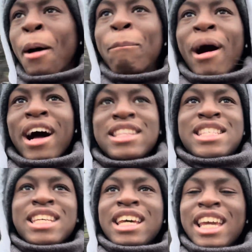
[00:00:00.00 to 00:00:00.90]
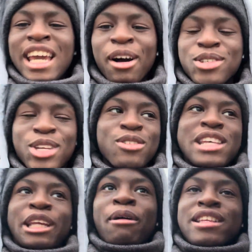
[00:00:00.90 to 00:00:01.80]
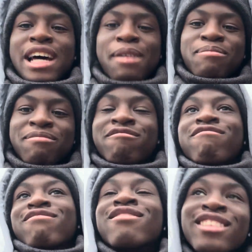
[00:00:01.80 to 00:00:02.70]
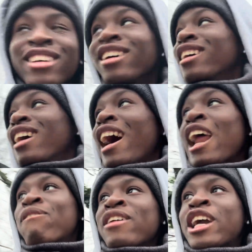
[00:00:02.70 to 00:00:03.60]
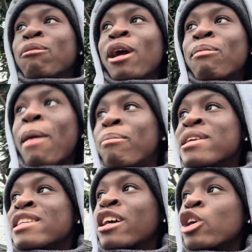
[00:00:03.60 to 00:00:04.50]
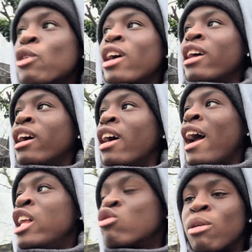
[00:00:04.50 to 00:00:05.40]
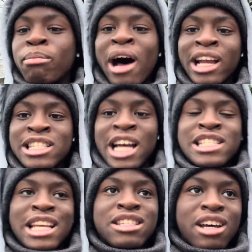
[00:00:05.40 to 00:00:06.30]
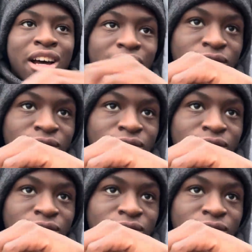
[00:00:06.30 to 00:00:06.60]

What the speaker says: but EL2 is taking a bit of time. And I think it'll be a bit busy because we're entering Barking Town Centre.